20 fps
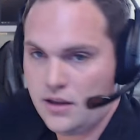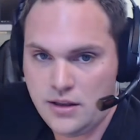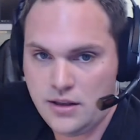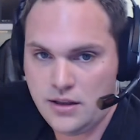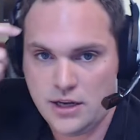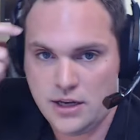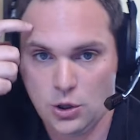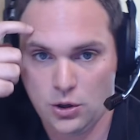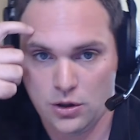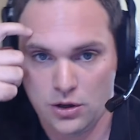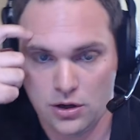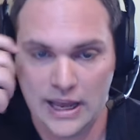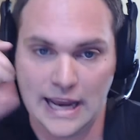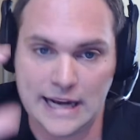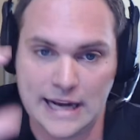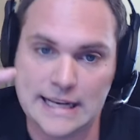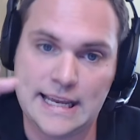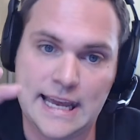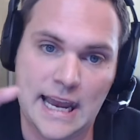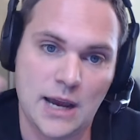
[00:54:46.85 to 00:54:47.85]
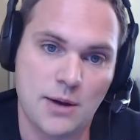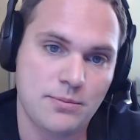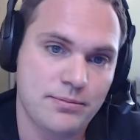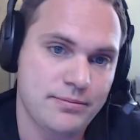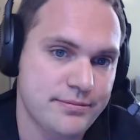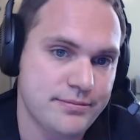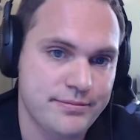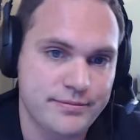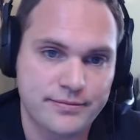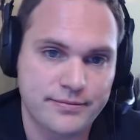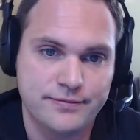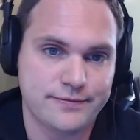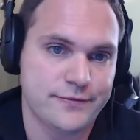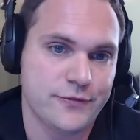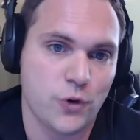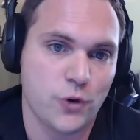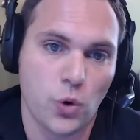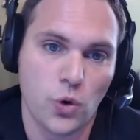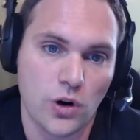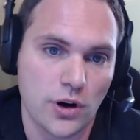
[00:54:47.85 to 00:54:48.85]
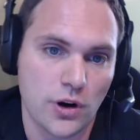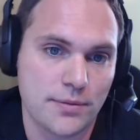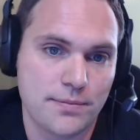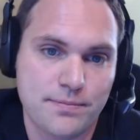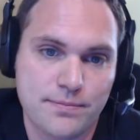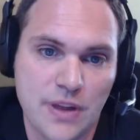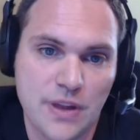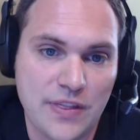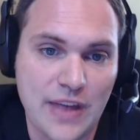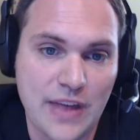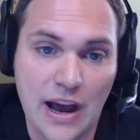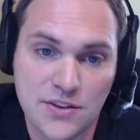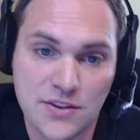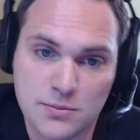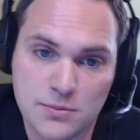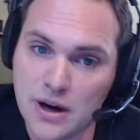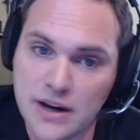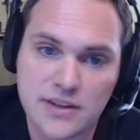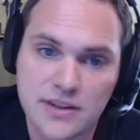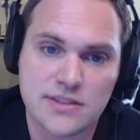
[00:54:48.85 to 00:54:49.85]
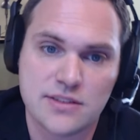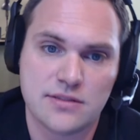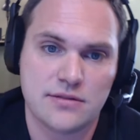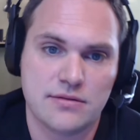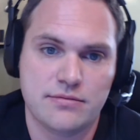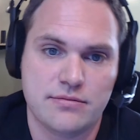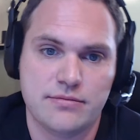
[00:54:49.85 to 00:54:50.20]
You know, a little handy cam for a thousand bucks